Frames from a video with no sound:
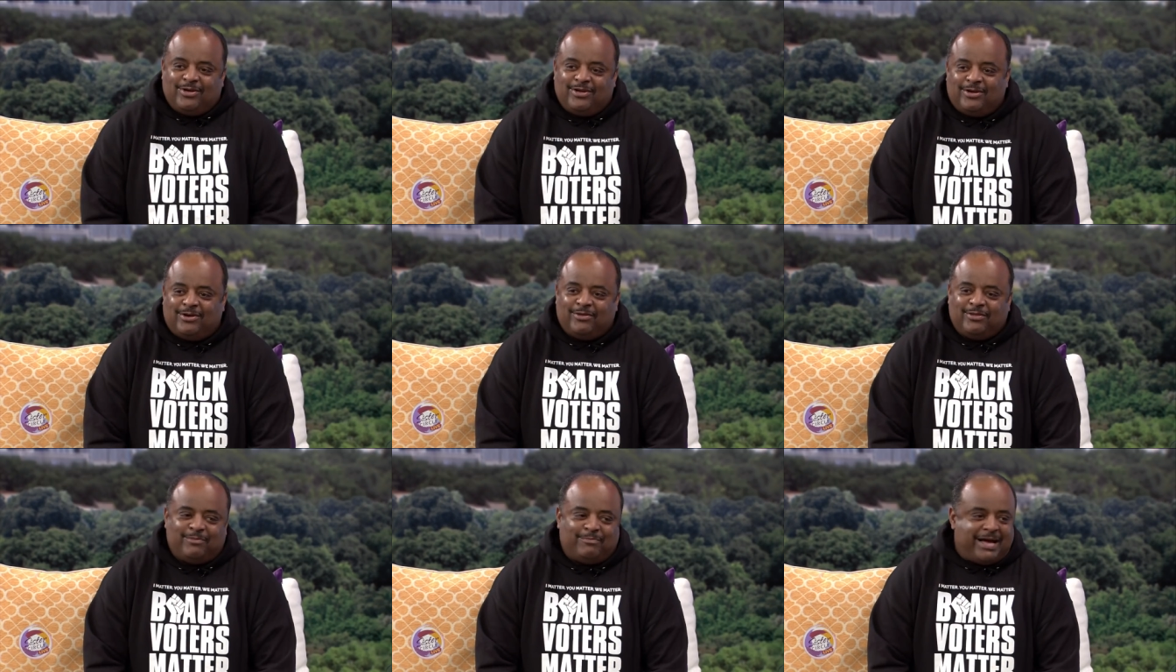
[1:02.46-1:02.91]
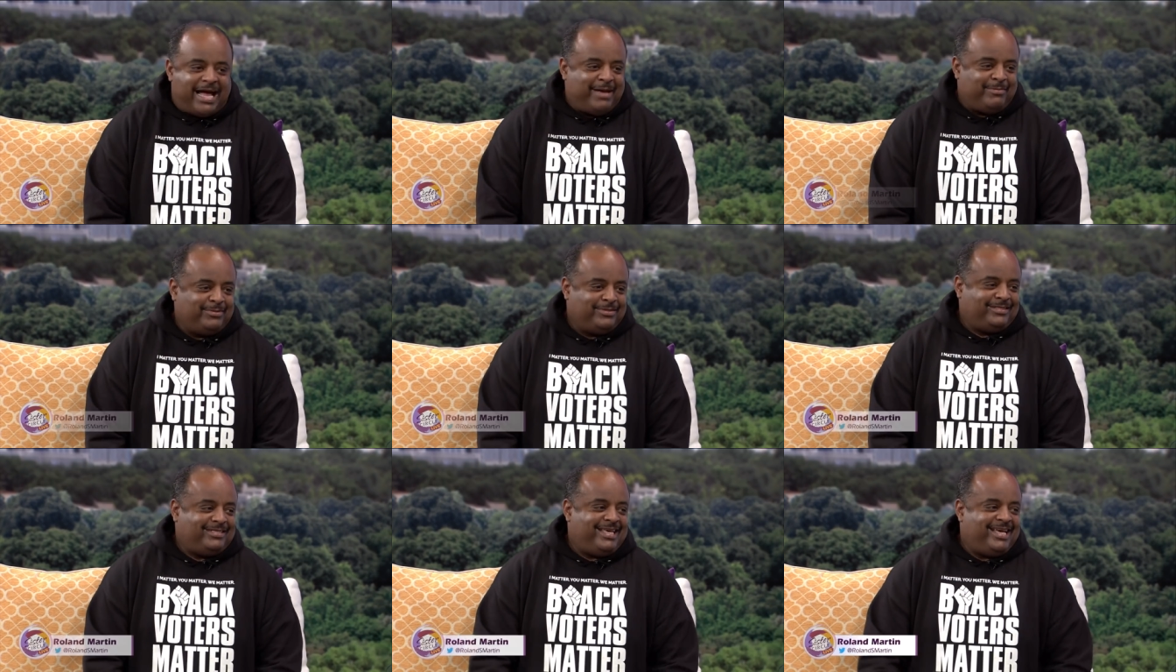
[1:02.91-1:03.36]
you know, the
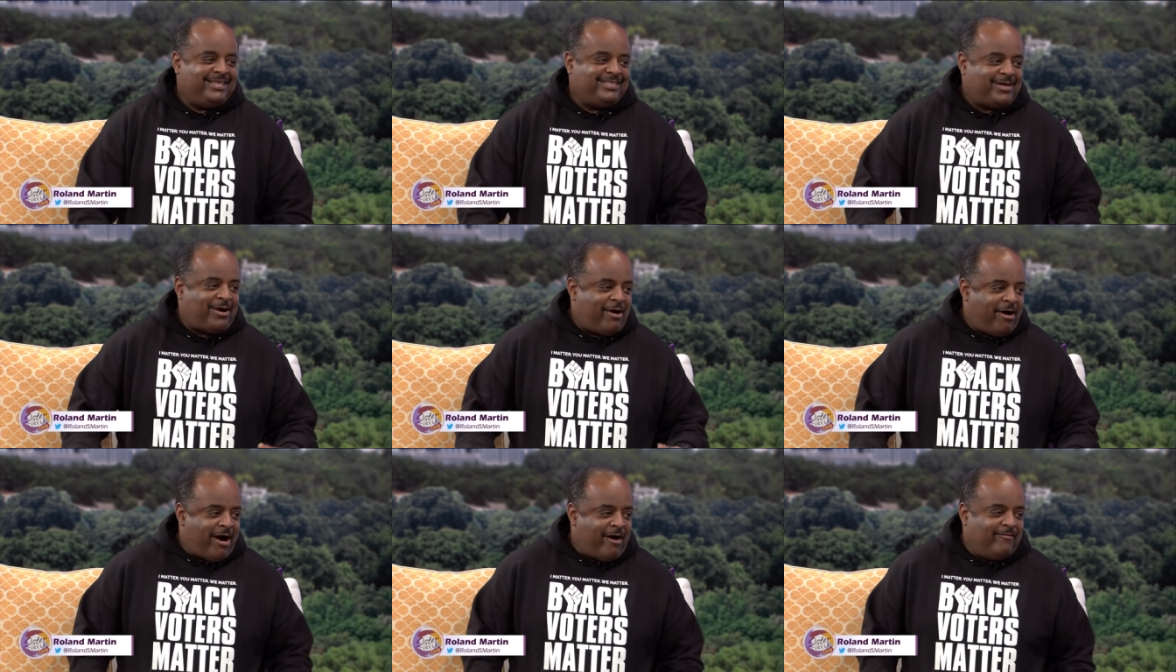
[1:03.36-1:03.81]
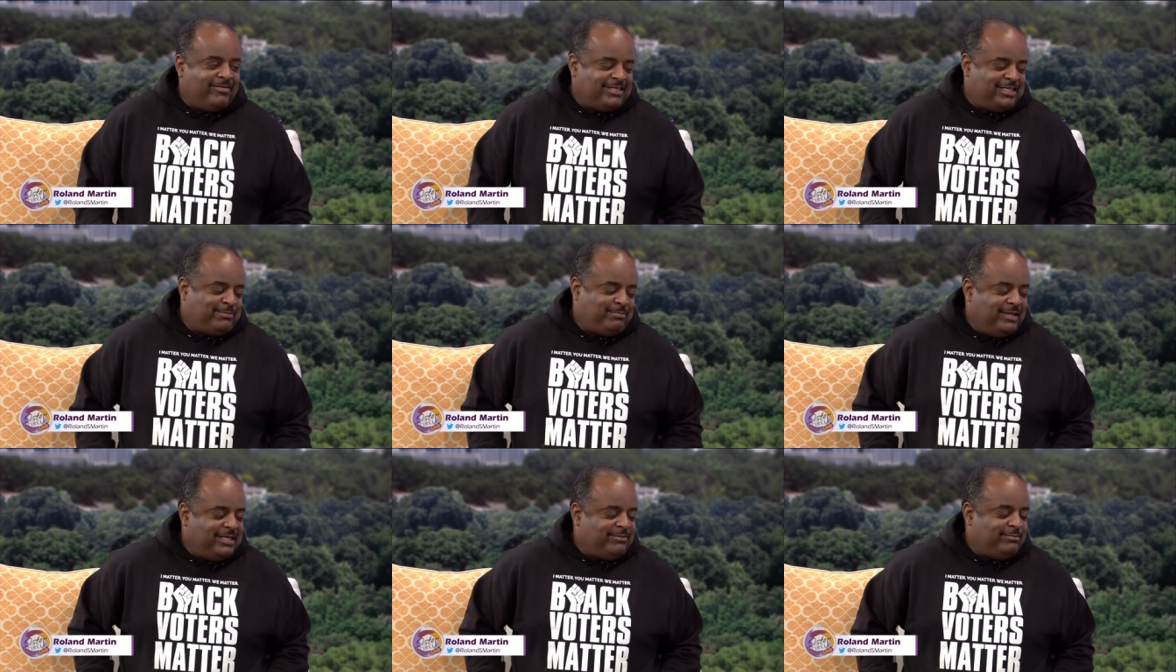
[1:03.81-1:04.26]
Bible says the harvest
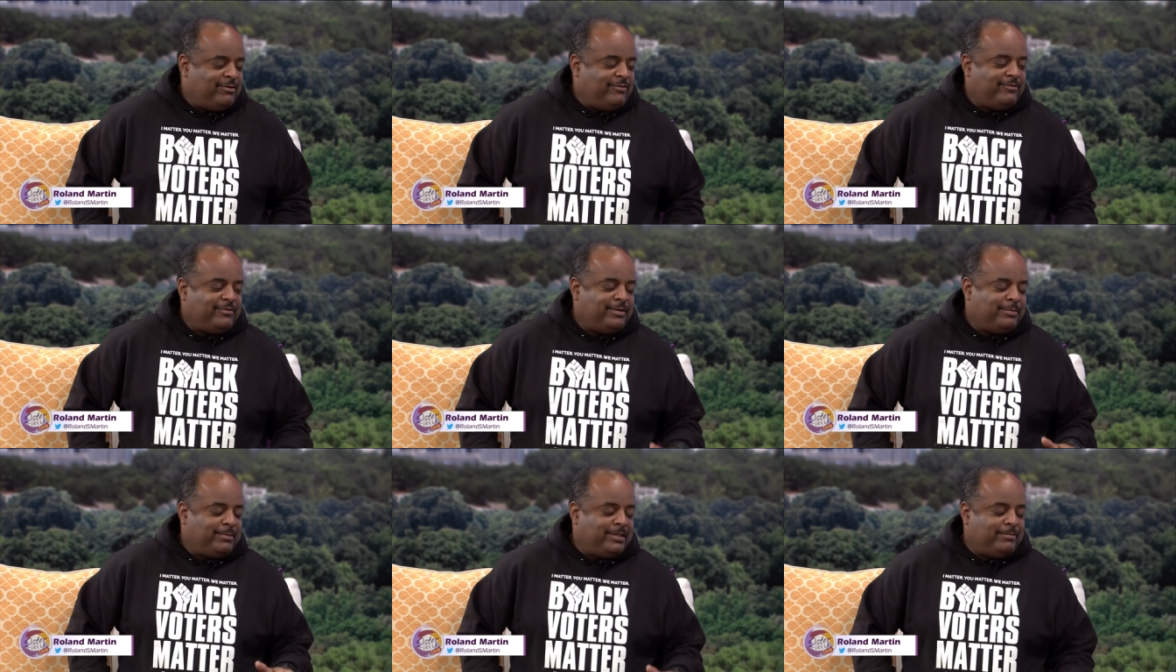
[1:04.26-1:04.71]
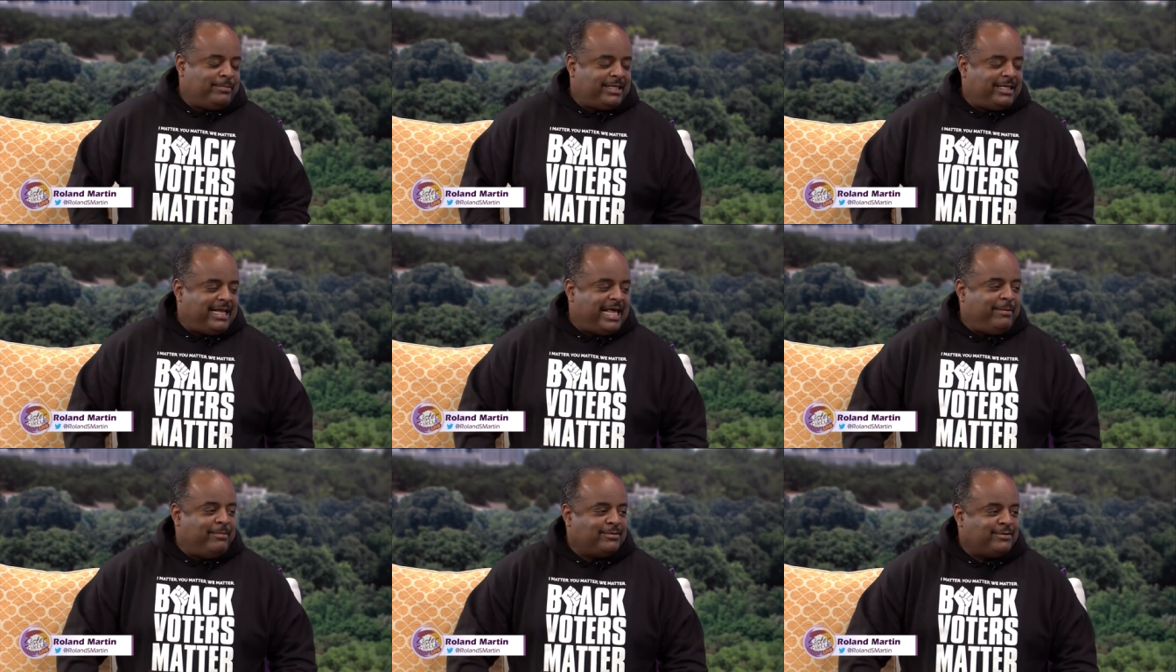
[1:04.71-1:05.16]
is plentiful, but the
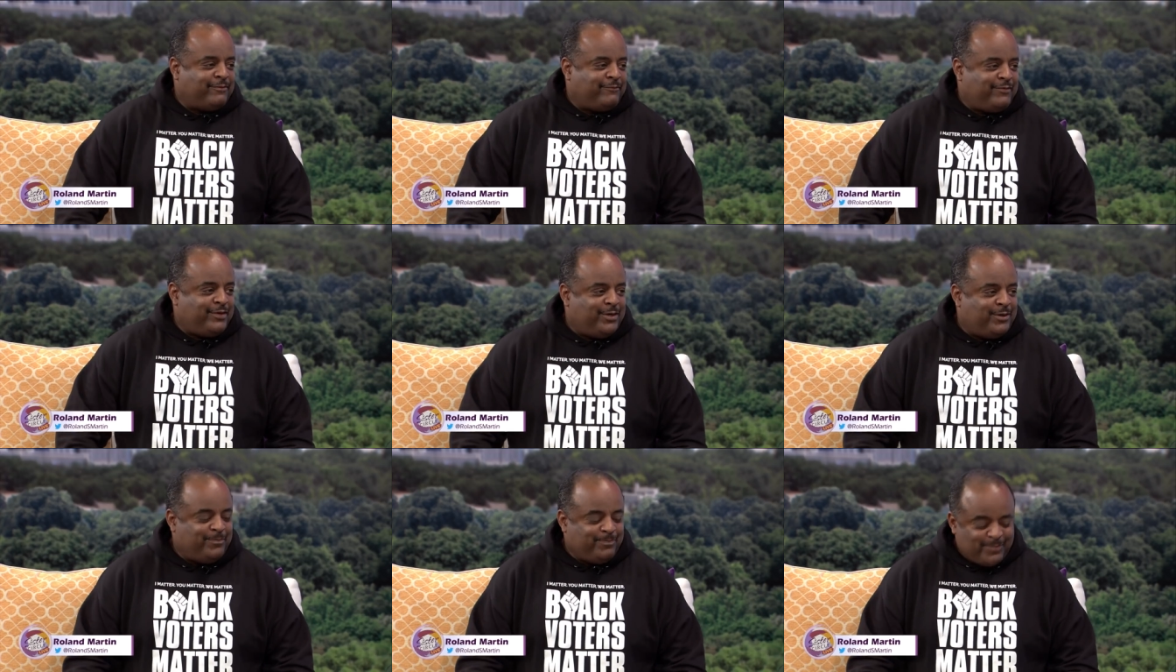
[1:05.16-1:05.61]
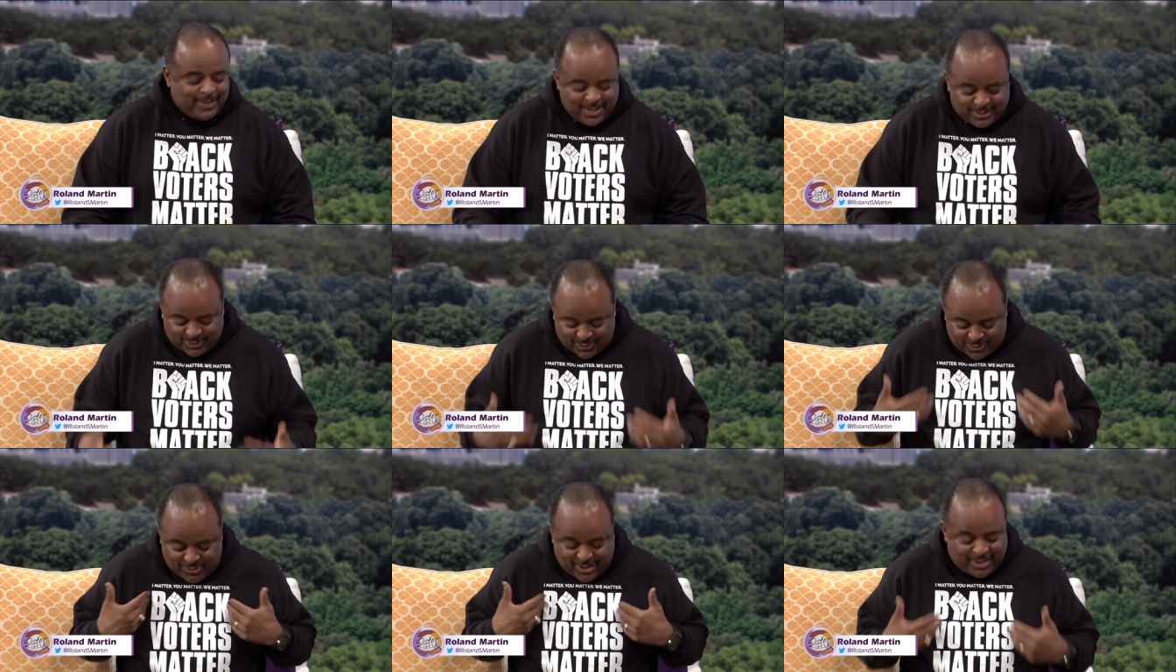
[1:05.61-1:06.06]
laborers are few.
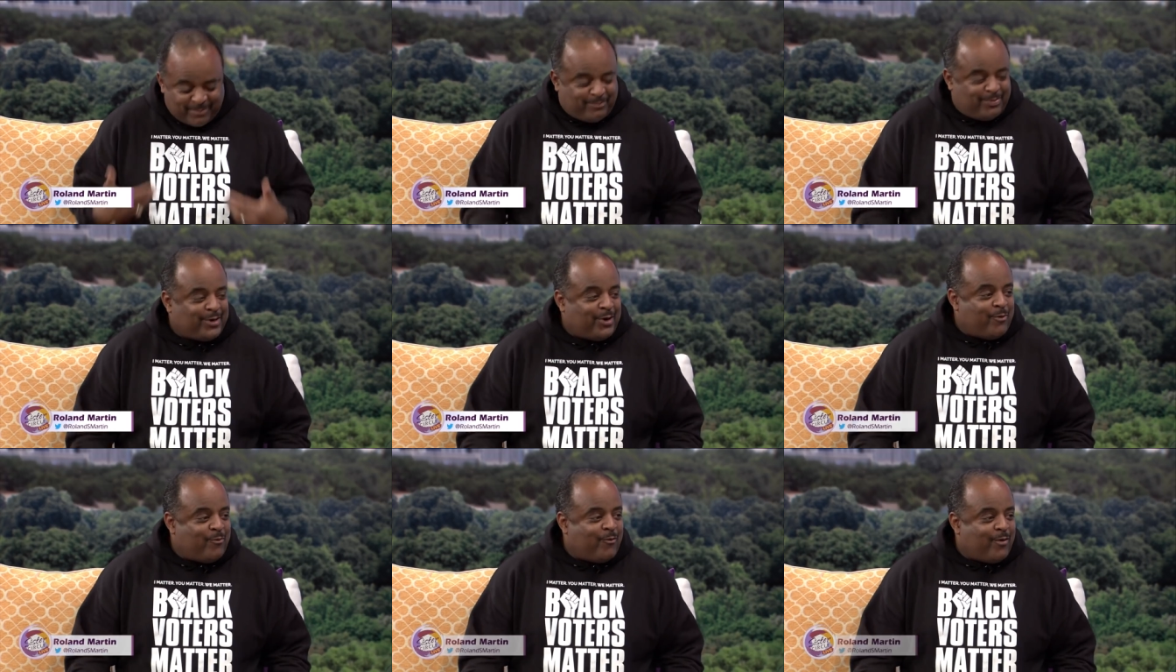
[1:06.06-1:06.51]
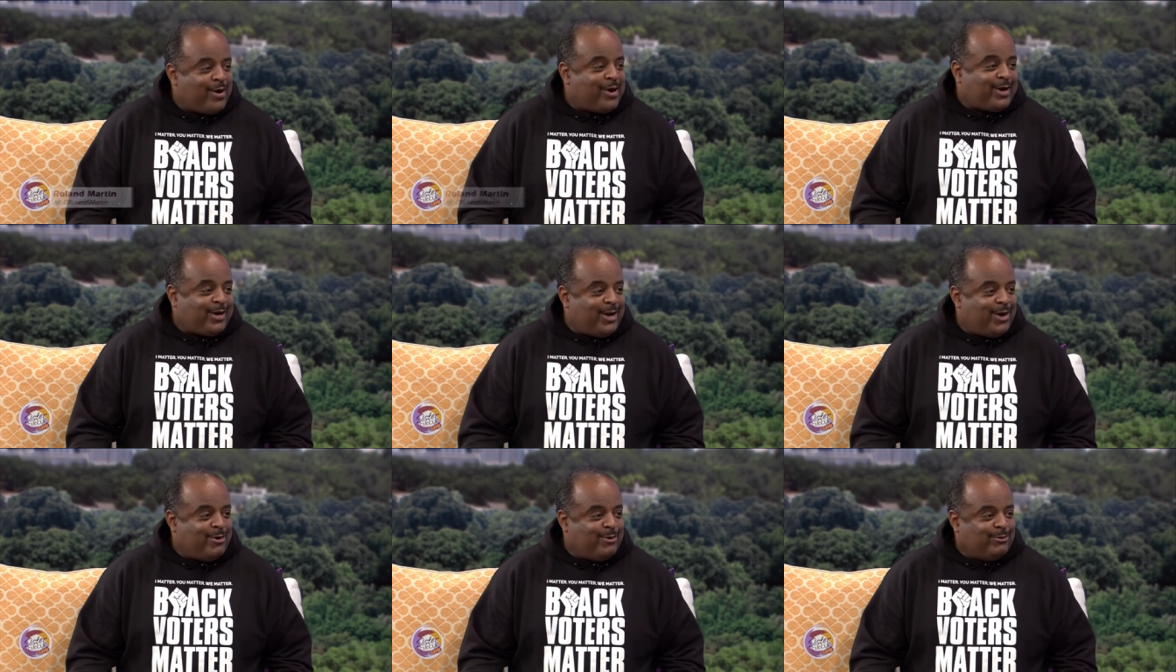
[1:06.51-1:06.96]
So you got to put on work
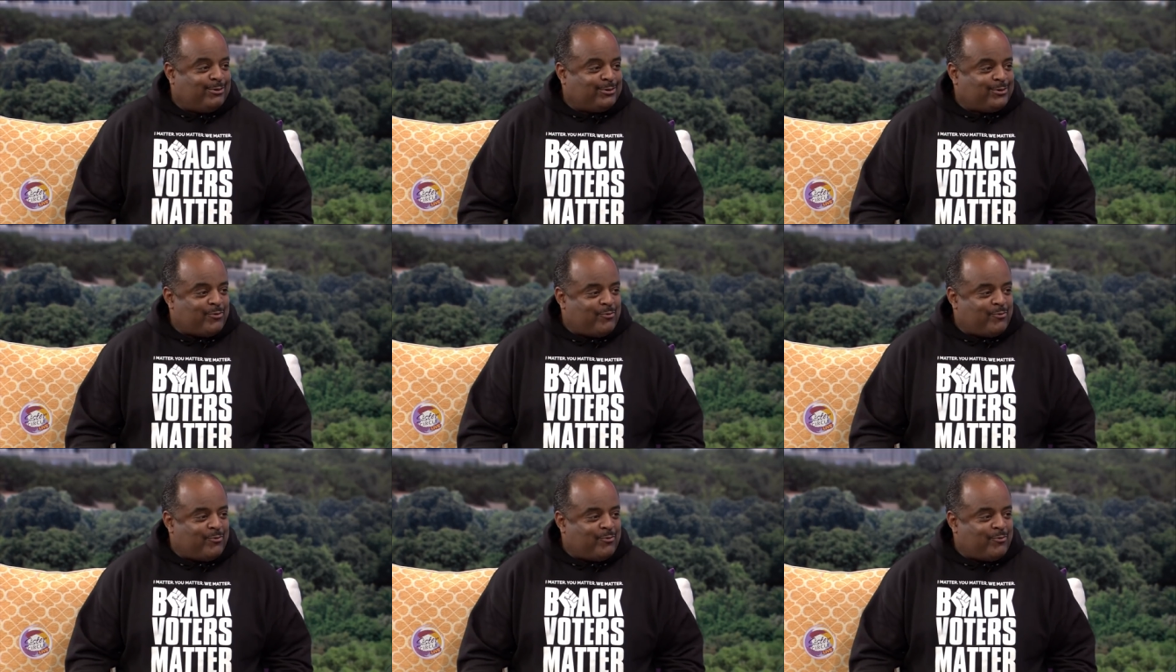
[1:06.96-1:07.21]
clothes